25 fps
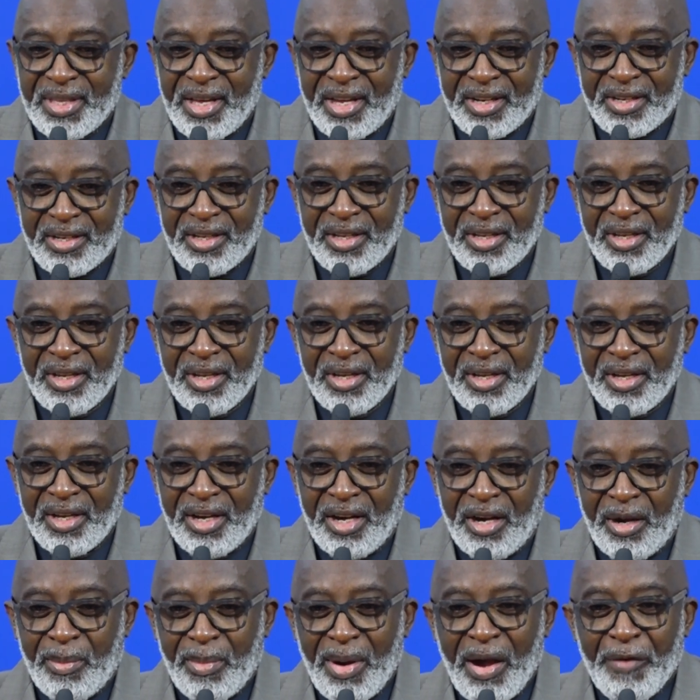that
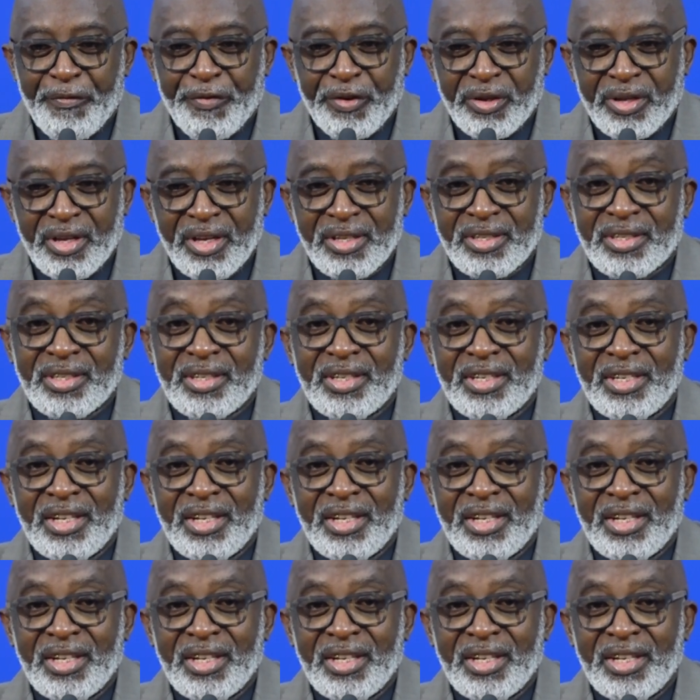Africa's